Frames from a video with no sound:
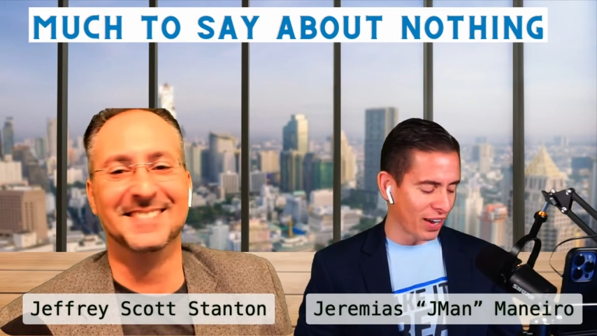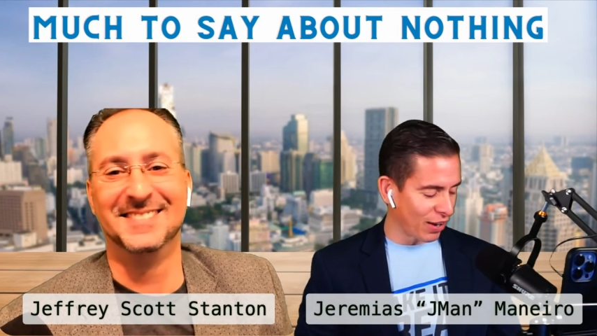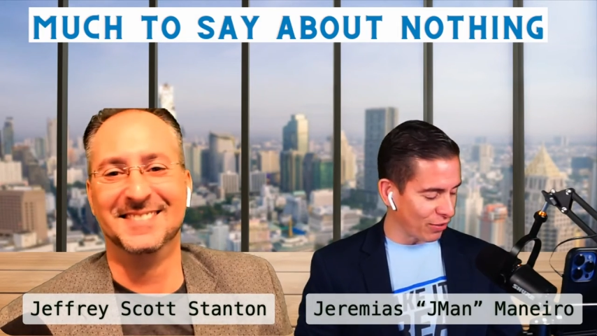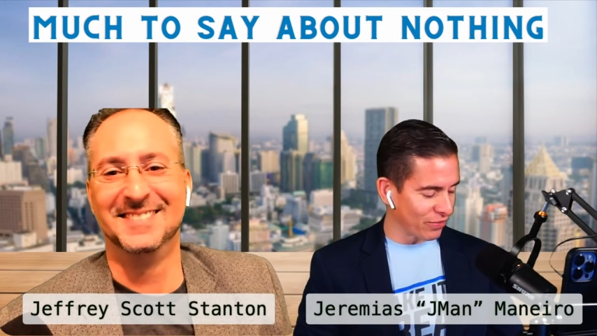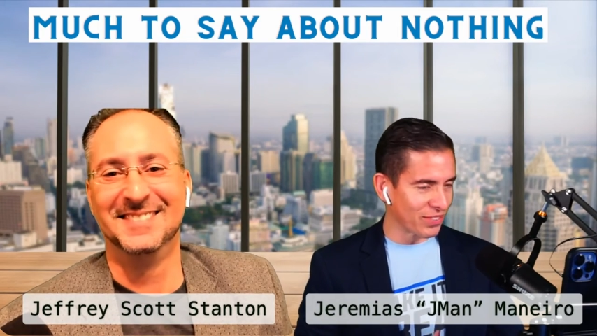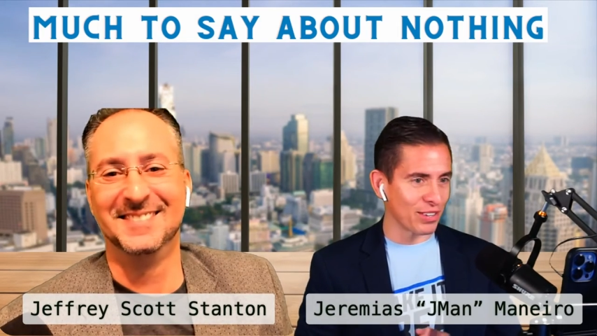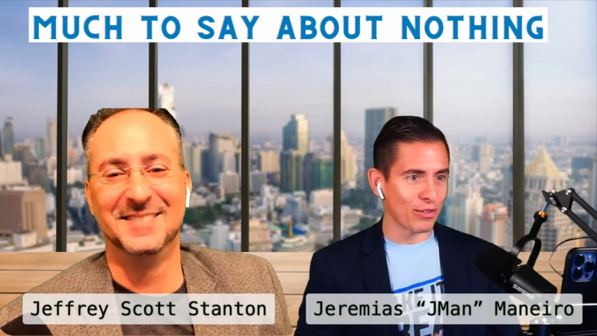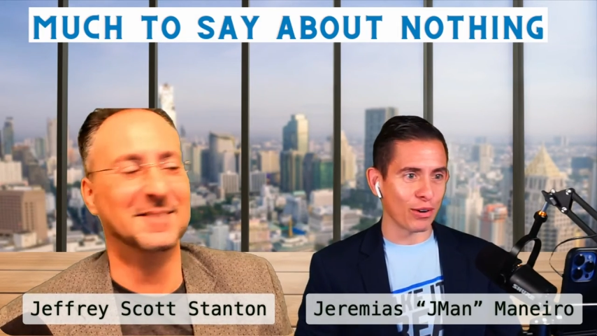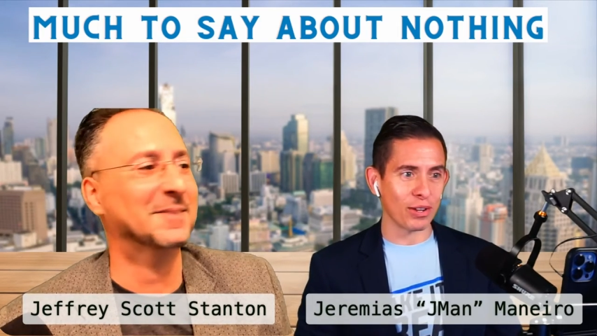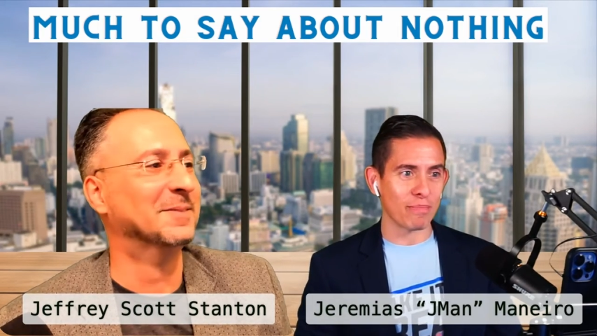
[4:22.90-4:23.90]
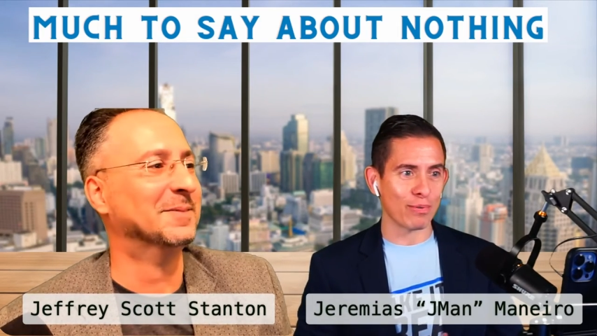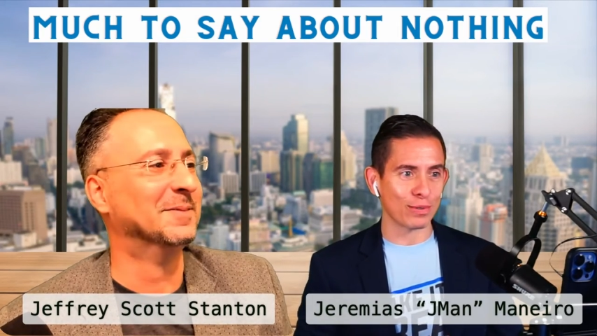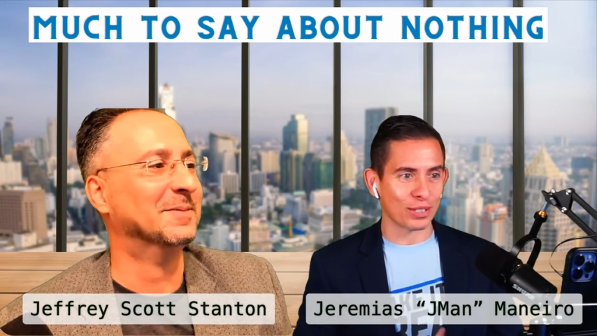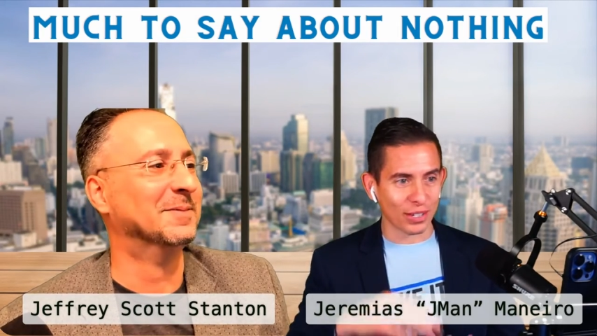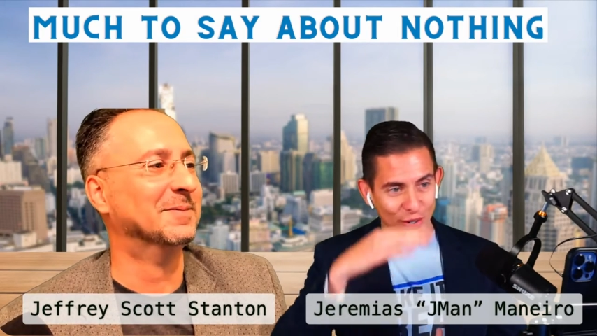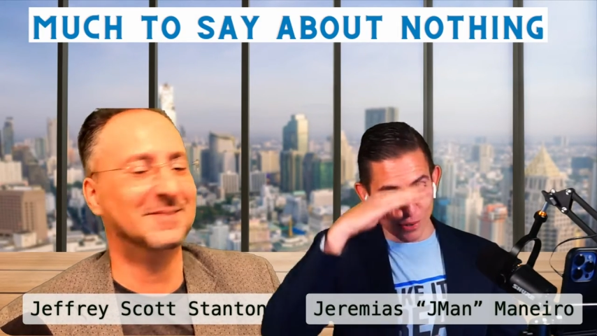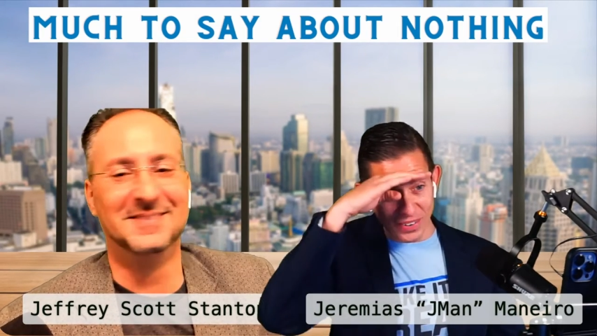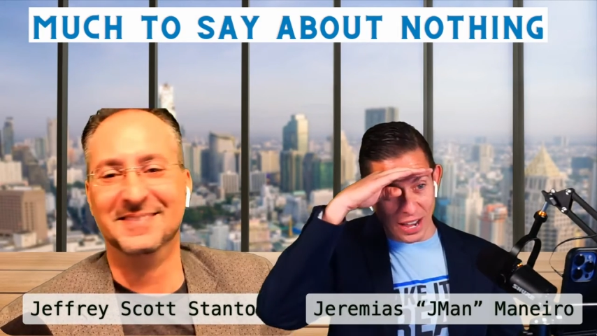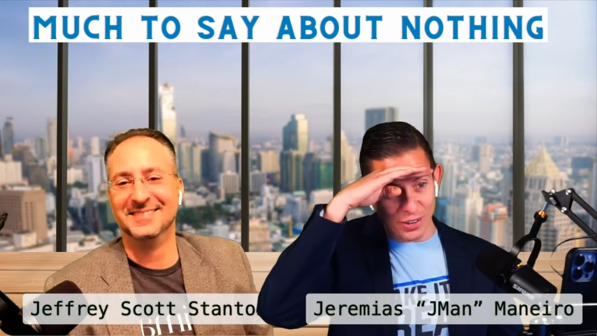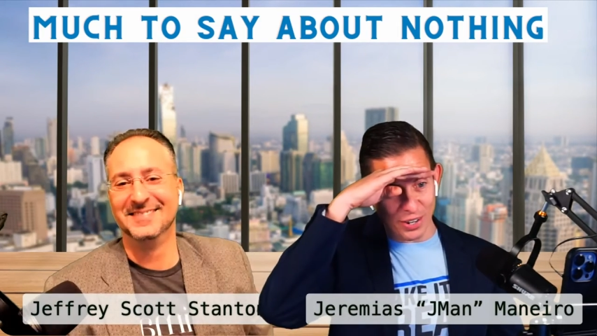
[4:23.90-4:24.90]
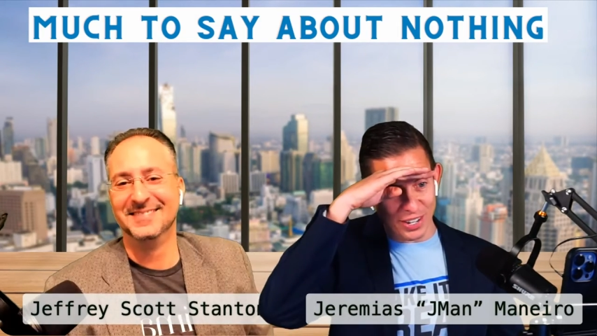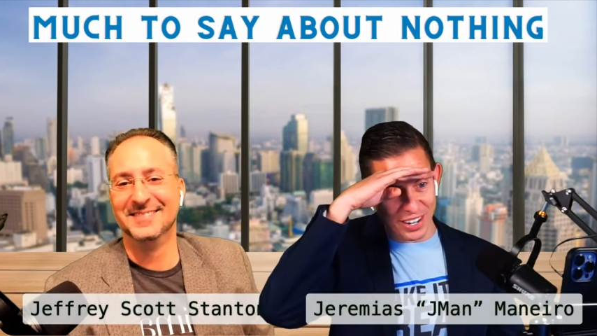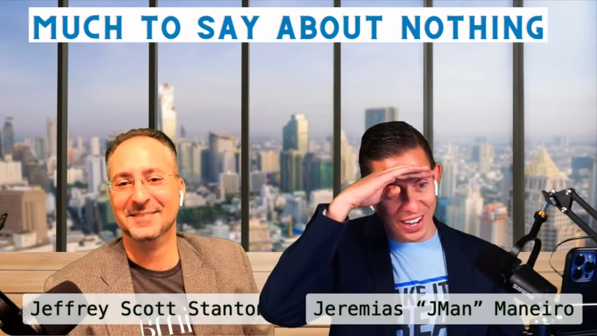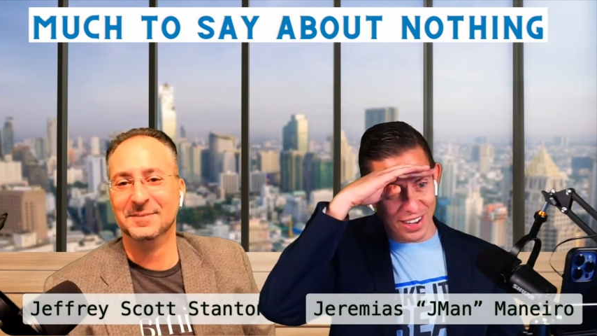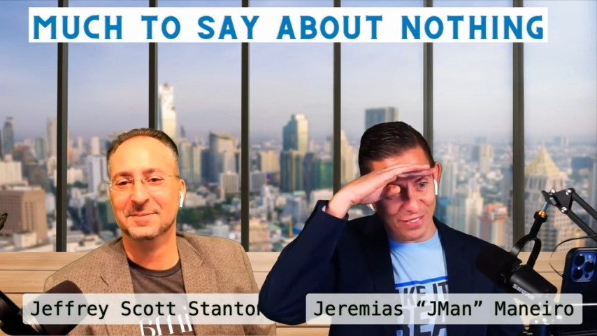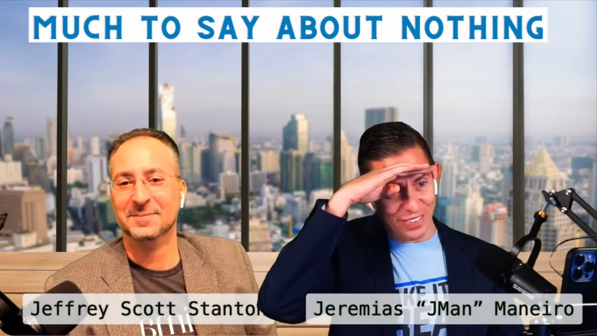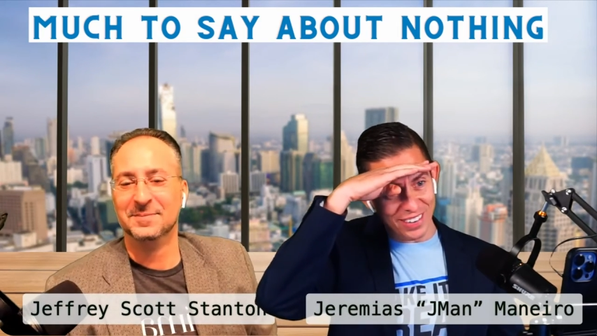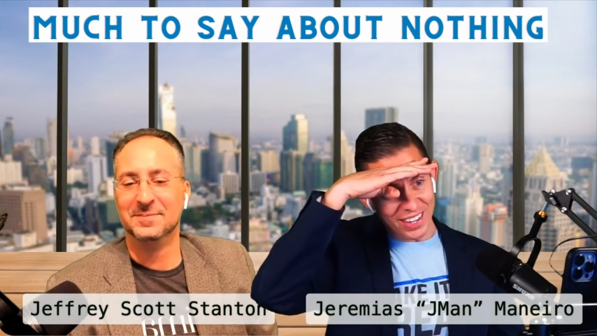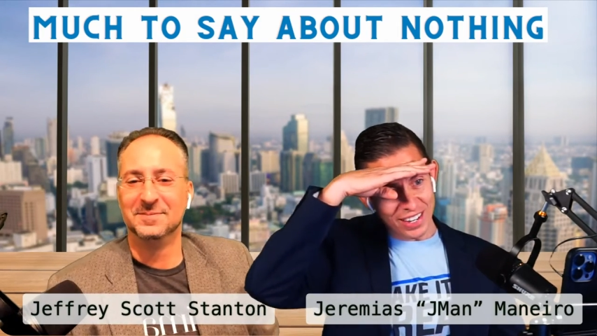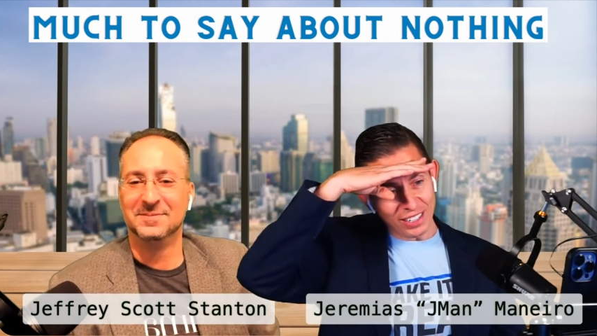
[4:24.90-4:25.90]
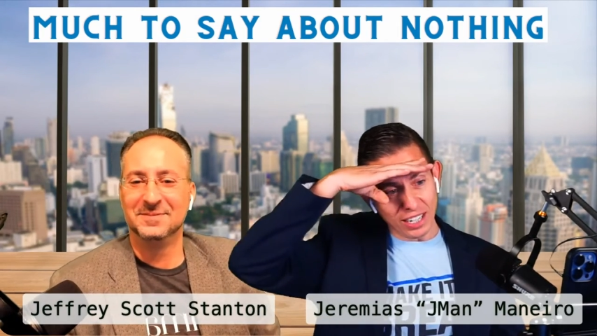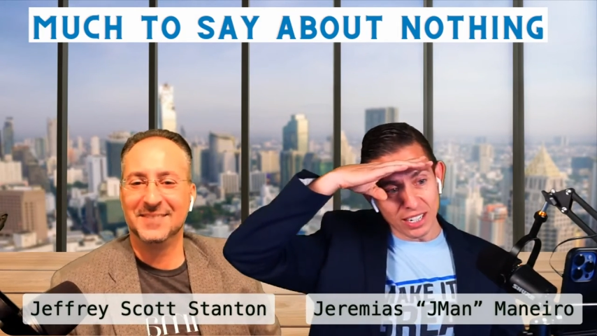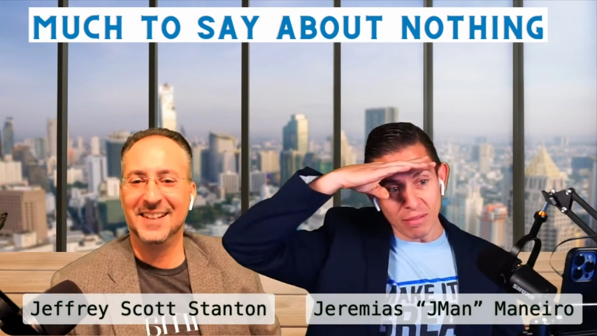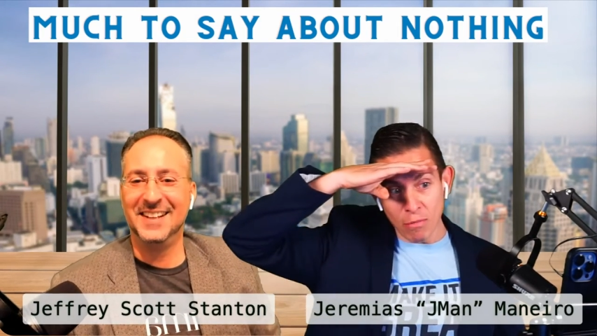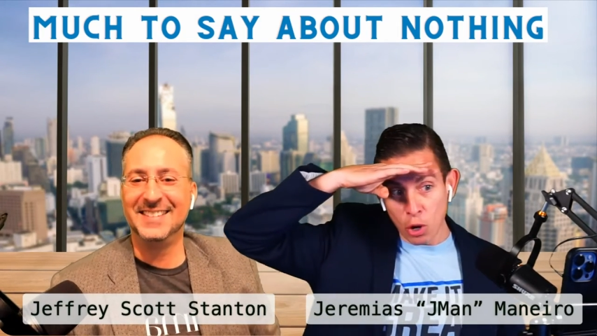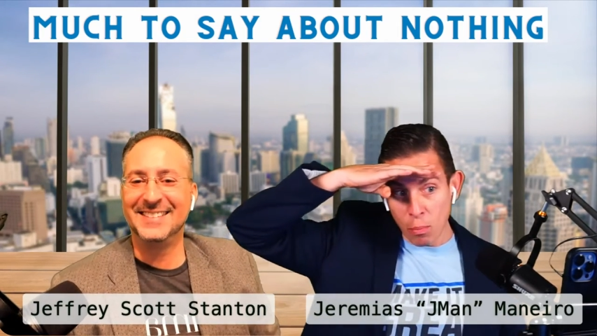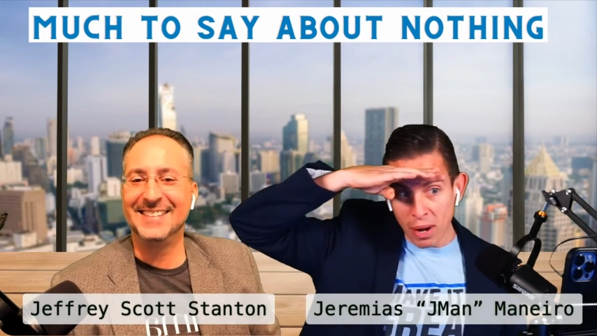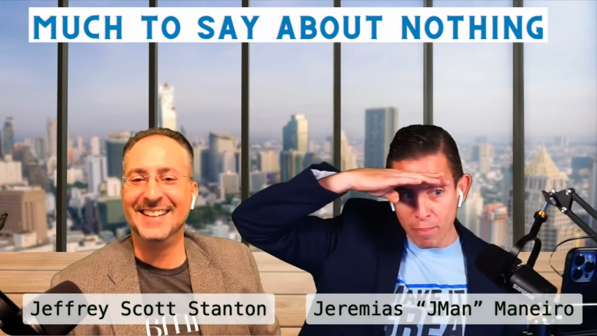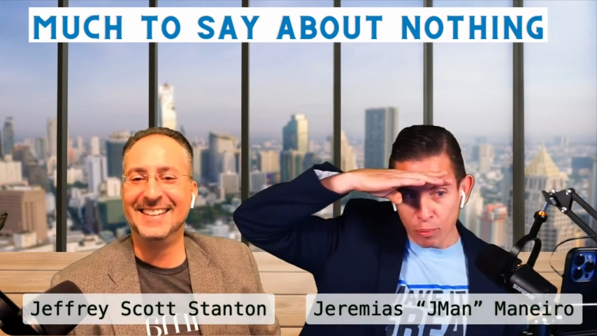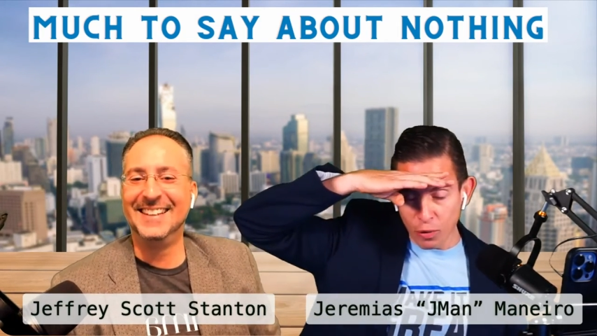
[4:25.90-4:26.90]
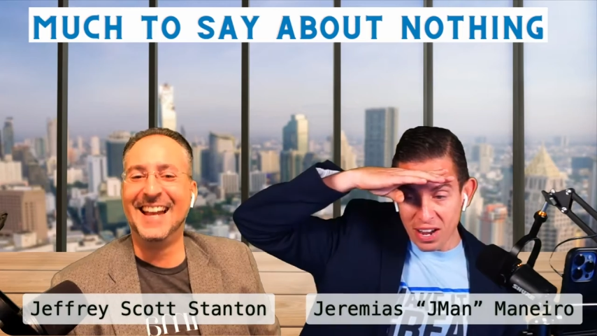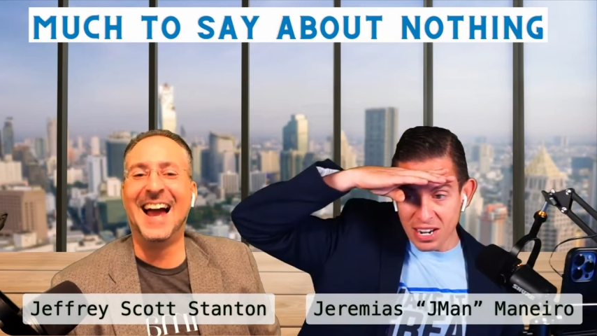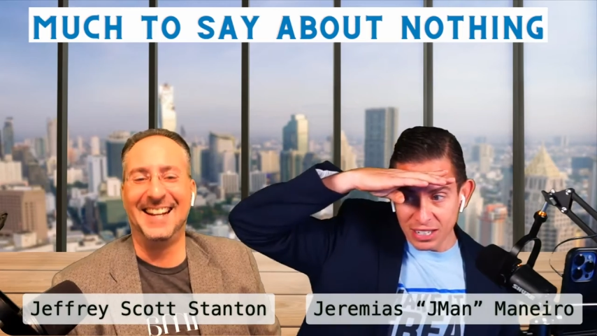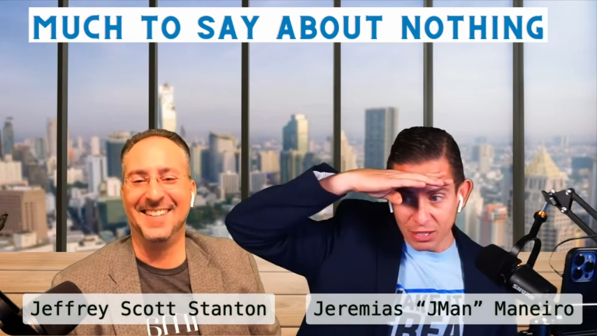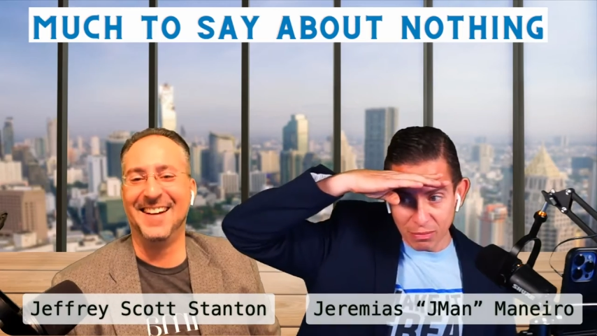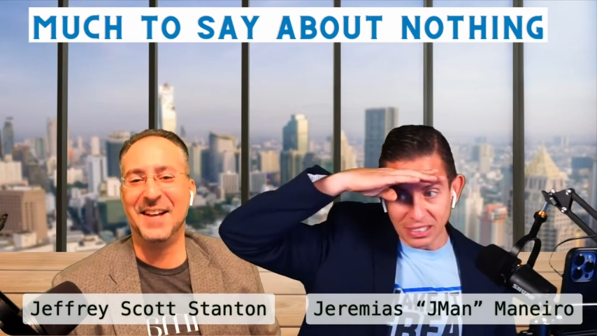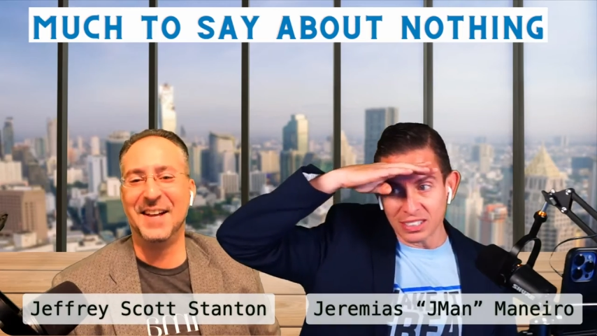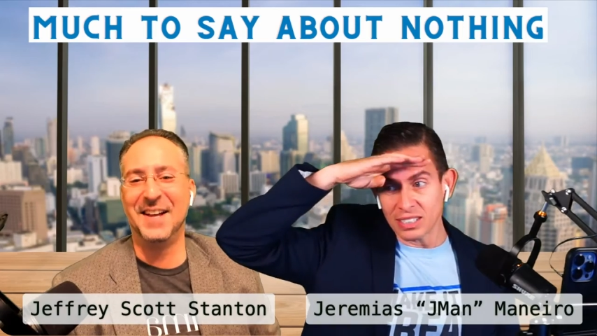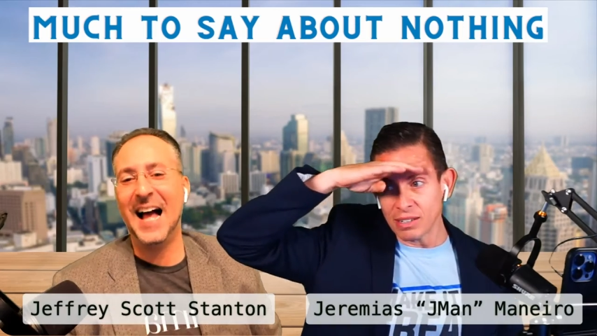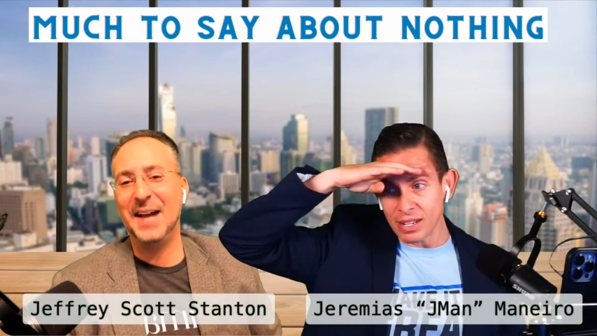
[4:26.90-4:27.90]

Speaker 1: out? You're only boosting. You're now you're going to have. You're like, no, my brain is missing.